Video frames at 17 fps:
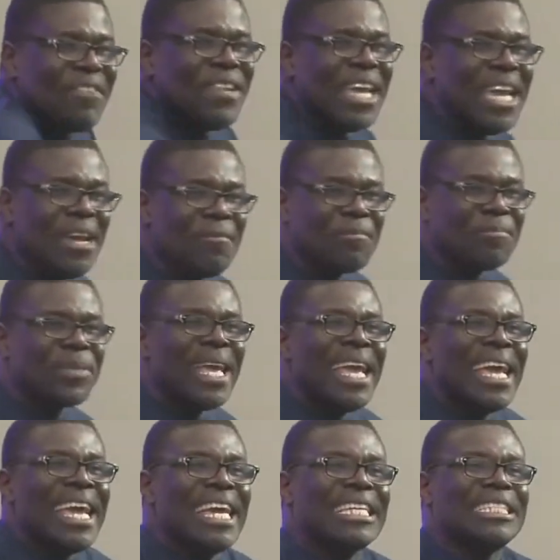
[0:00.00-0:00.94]
him,
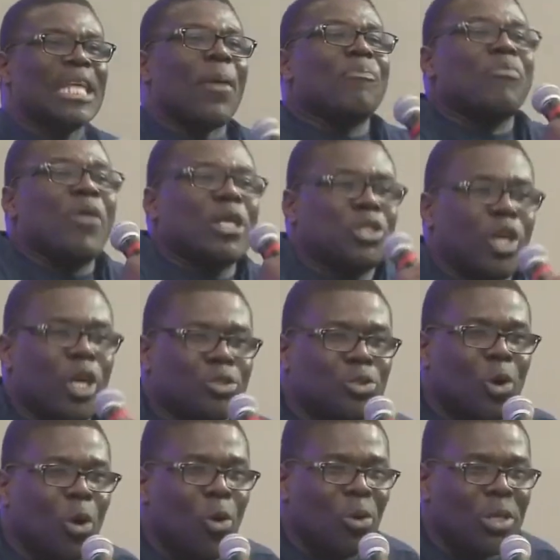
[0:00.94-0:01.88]
he's a precious
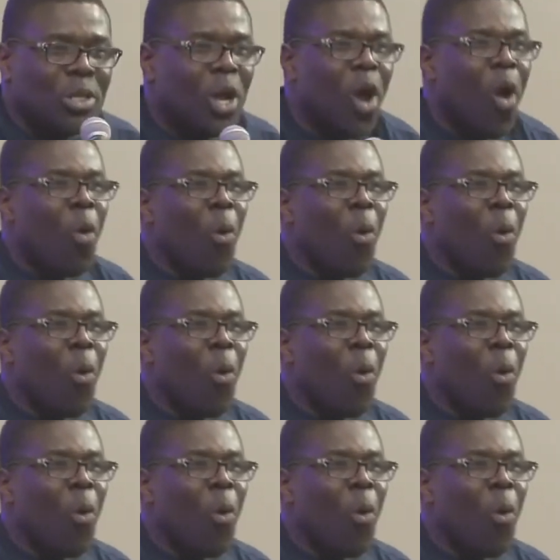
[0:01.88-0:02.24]
stone.